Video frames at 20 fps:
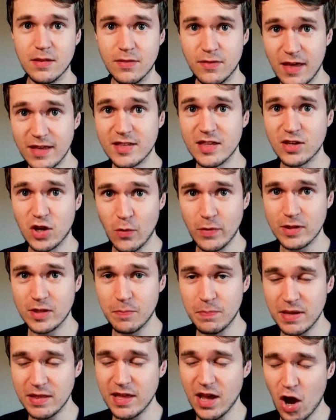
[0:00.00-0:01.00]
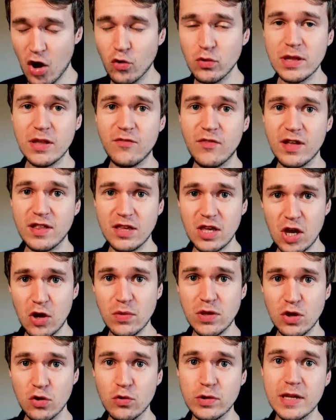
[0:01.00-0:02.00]
This is going to be the only video
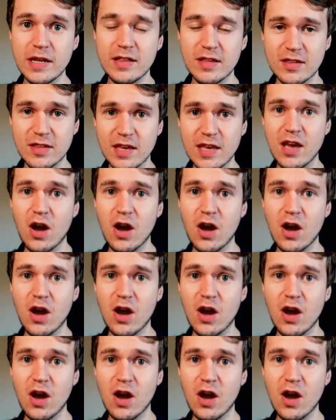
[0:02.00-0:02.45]
you'll need to see